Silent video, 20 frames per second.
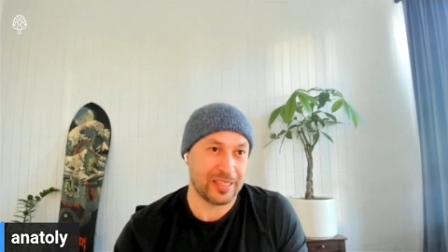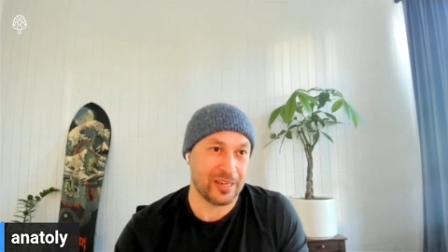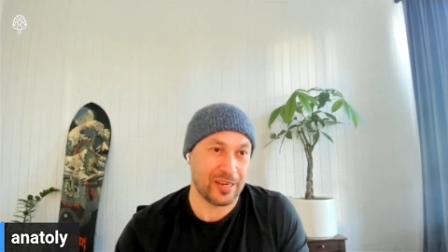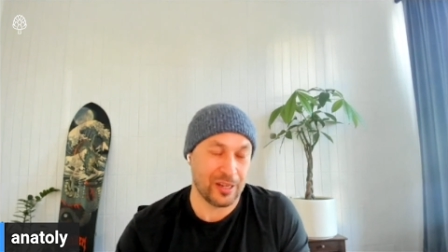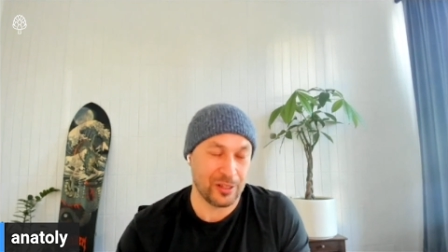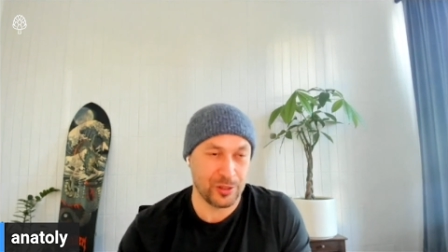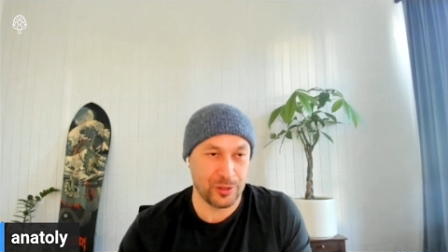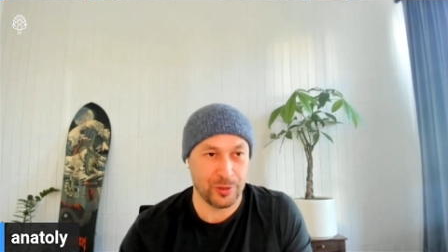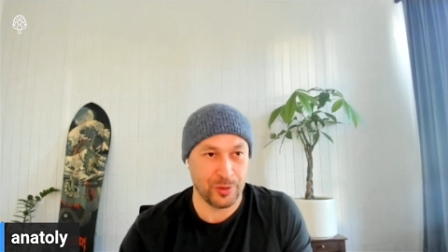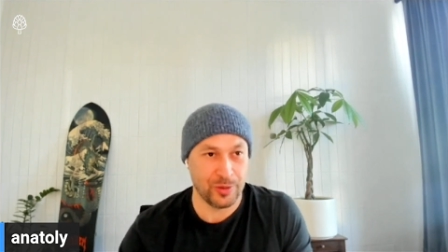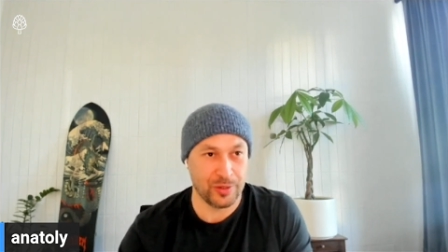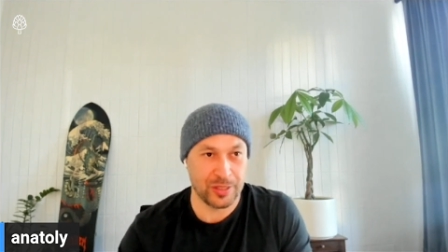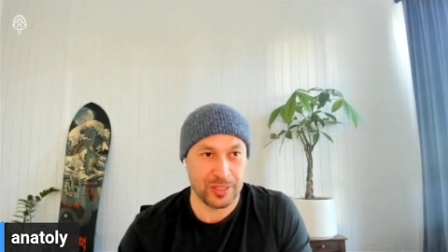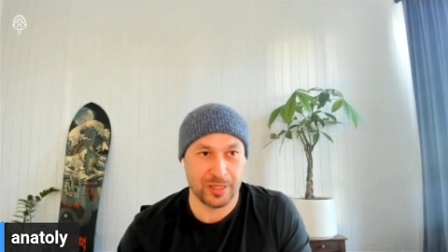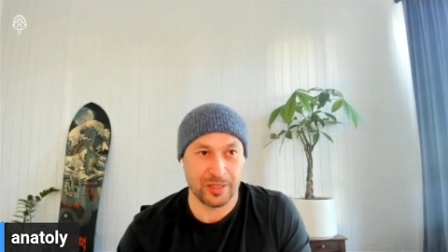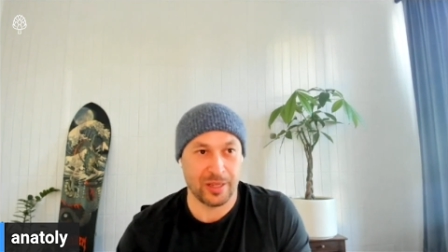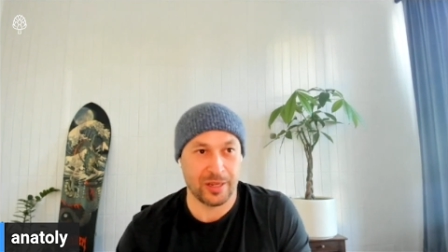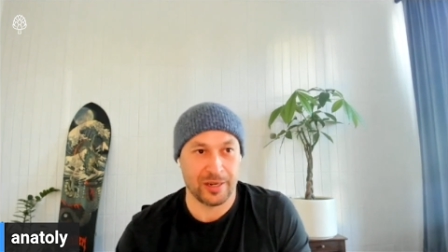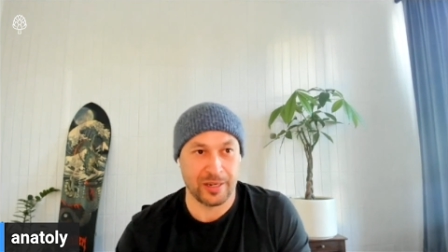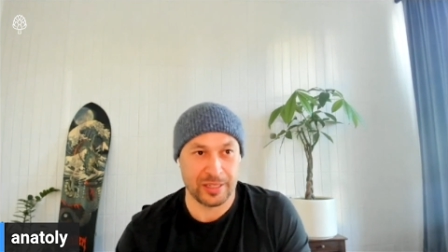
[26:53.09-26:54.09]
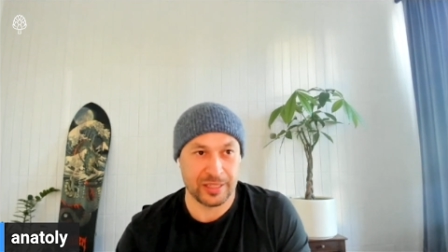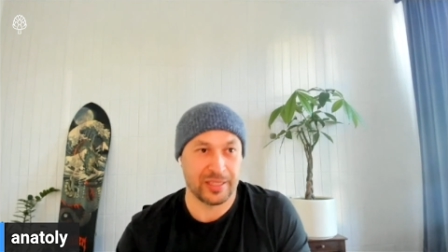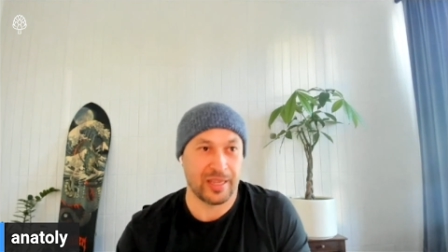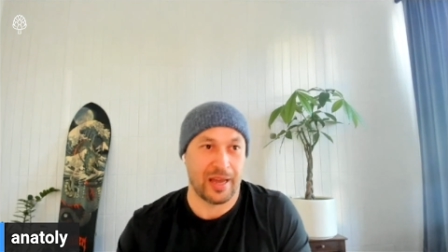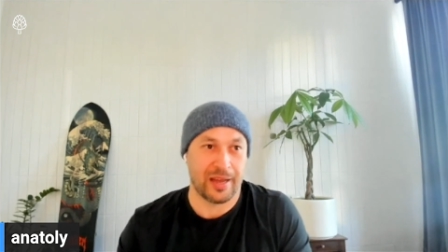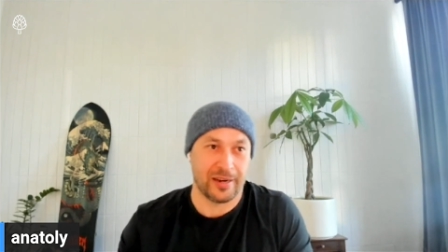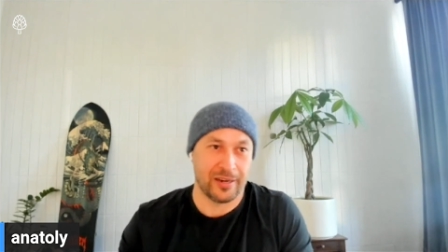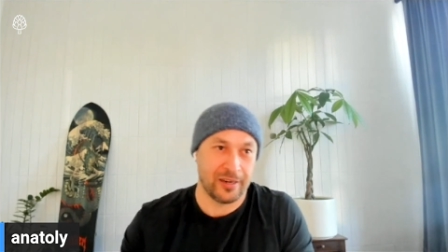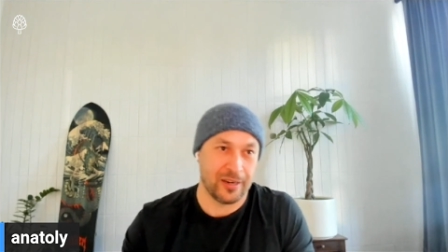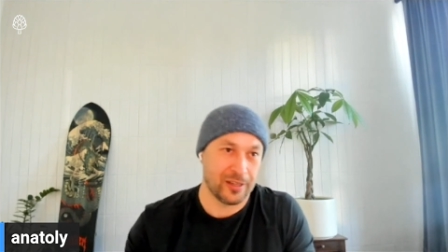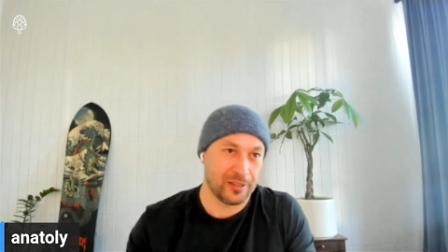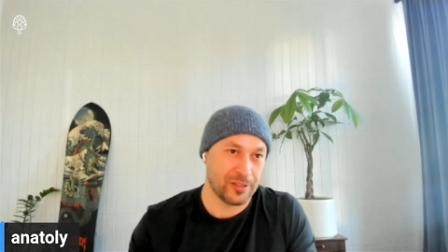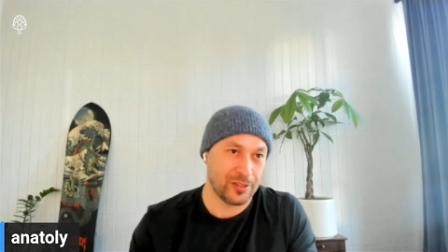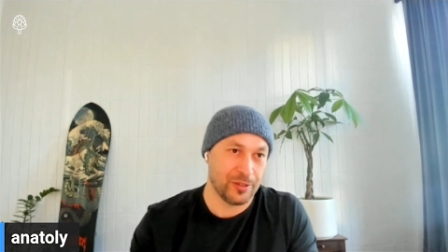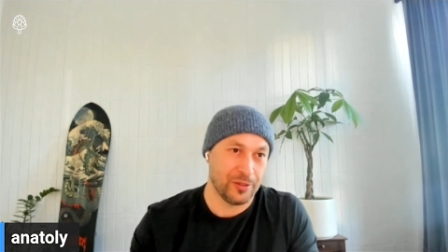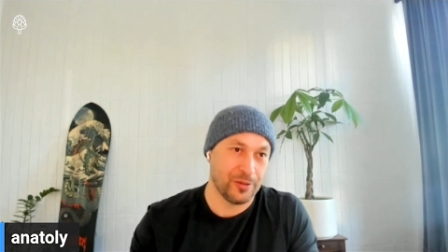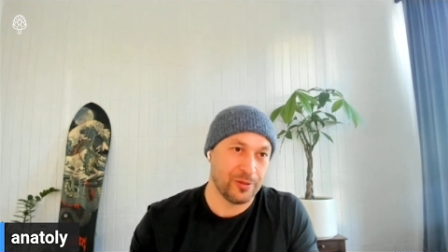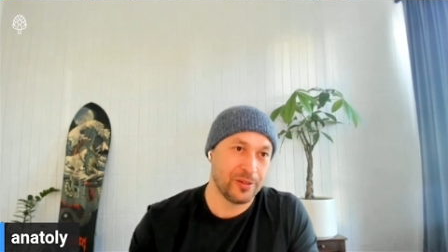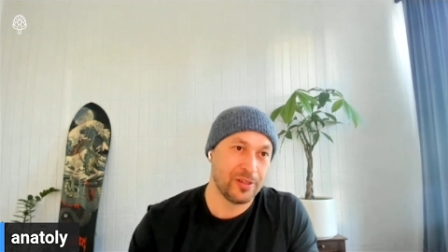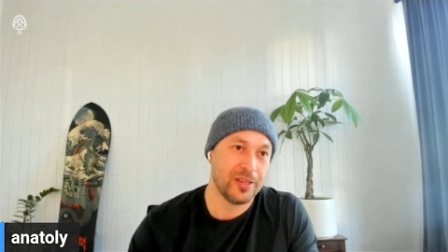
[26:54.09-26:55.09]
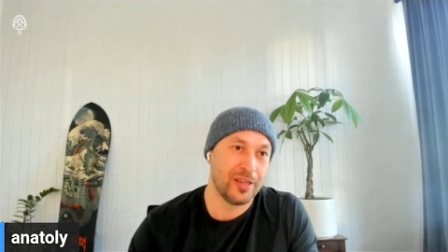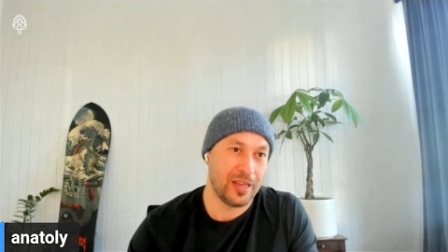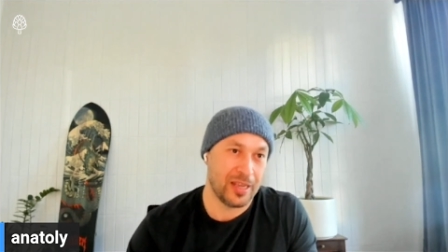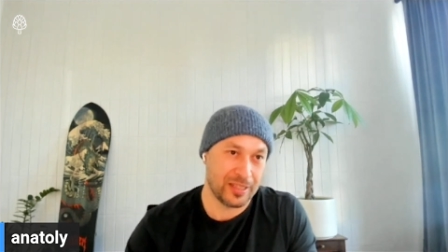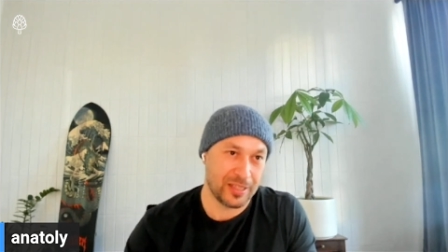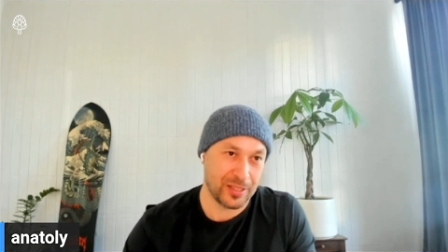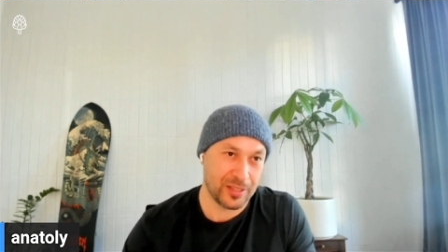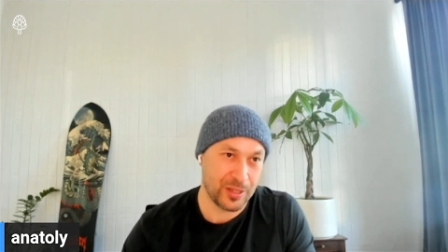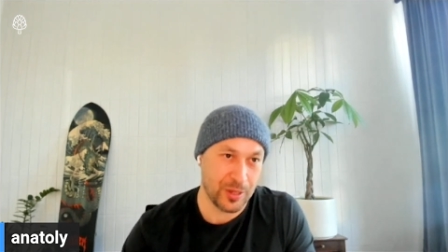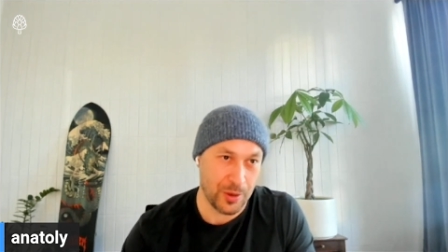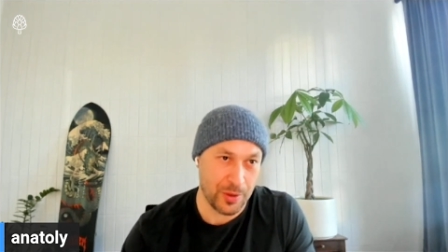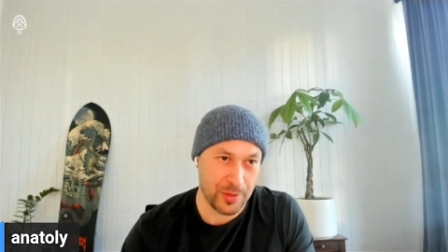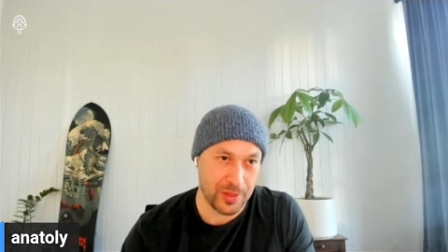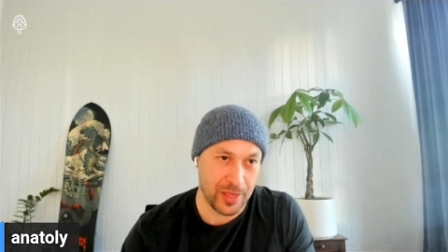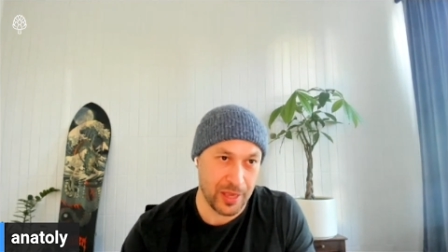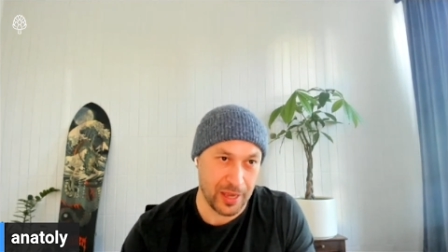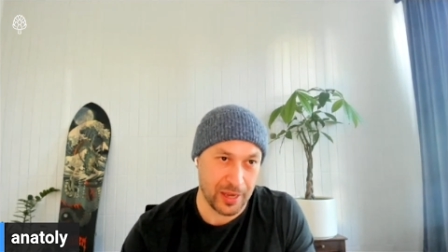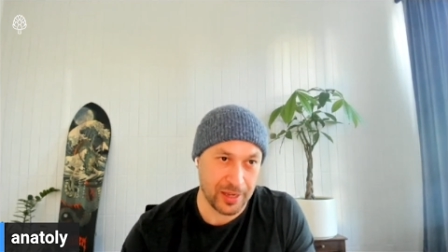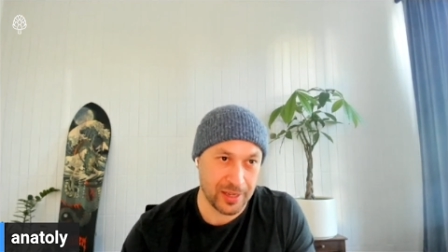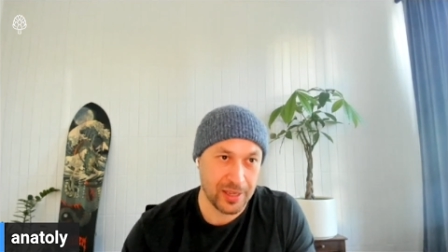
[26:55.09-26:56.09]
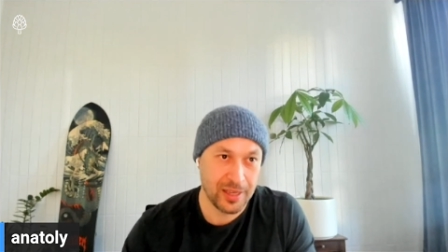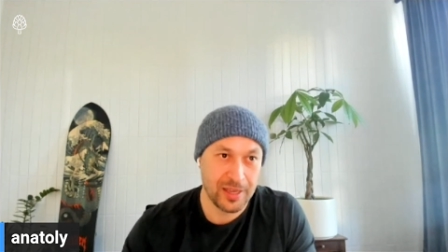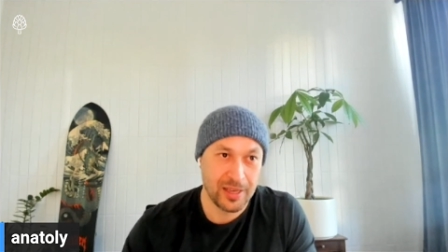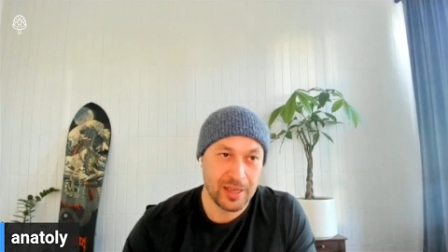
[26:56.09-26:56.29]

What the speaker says: an L2 and Solana as not an L2 as its own thing.